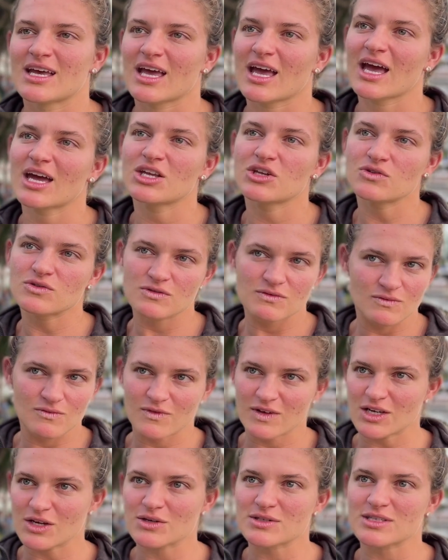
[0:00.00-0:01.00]
and use
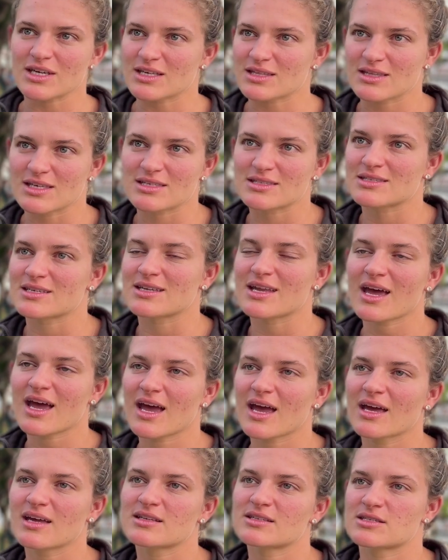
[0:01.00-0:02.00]
videos like this
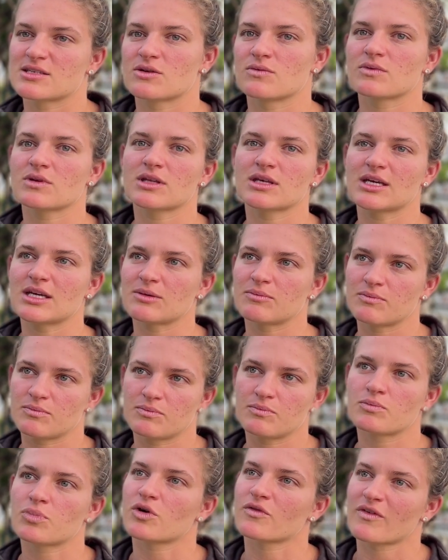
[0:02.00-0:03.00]
today to really
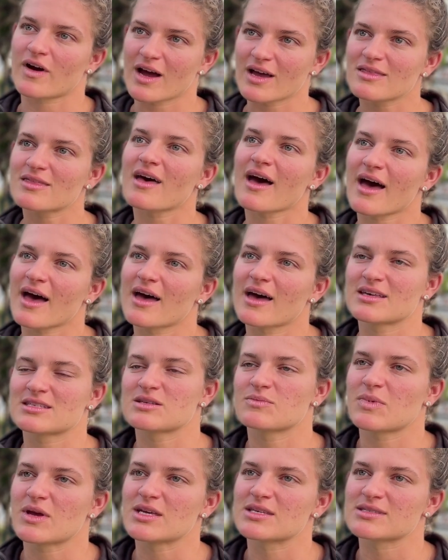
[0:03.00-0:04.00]
provide that as a
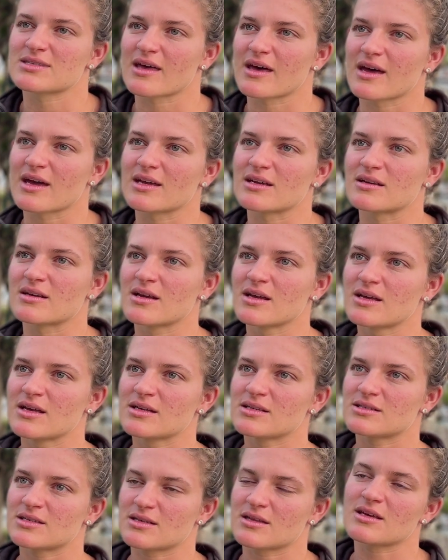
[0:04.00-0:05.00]

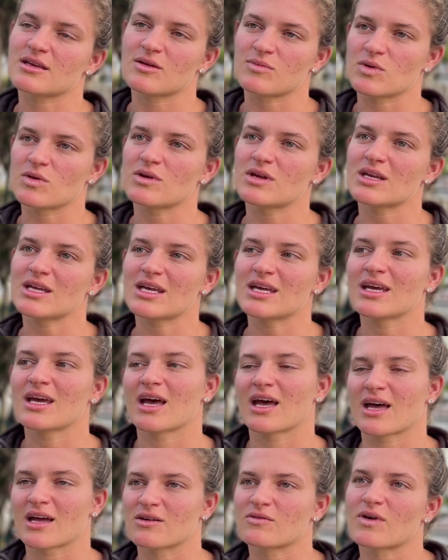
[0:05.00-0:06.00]
baseline to the community and